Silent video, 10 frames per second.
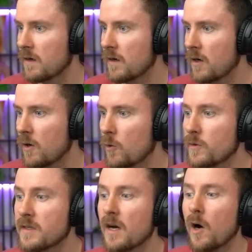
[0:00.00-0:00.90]
Oh
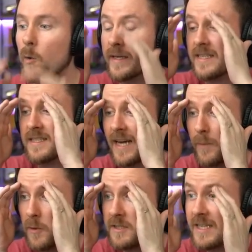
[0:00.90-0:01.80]
no, he
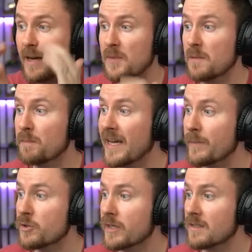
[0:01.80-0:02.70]
double tapped the
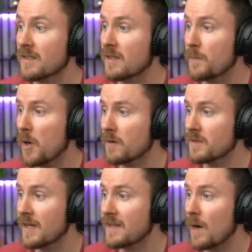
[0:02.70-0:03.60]
Baby Dragons at the bottom
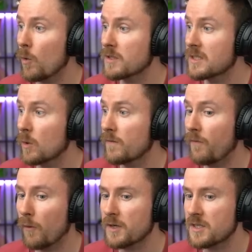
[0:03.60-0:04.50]
side. That was so
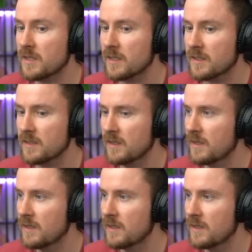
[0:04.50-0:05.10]
unfortunate.